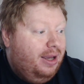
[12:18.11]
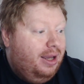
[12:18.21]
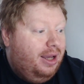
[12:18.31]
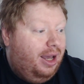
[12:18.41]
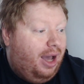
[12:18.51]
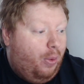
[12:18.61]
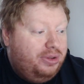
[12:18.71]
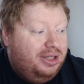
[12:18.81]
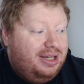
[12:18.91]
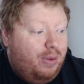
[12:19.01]
I wasn't
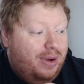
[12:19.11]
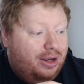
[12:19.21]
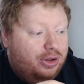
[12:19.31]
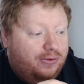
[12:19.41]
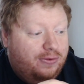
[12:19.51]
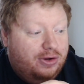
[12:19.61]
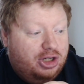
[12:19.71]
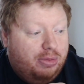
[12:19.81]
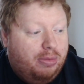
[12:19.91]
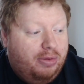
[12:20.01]
setting weight goals for the first
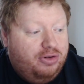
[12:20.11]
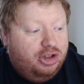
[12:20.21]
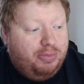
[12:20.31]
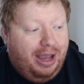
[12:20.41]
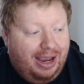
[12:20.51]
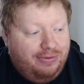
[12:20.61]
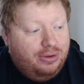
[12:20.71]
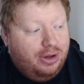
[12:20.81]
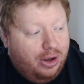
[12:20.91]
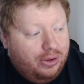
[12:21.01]
couple of months, just behavioural
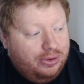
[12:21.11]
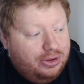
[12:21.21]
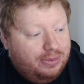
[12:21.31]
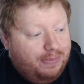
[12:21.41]
goals.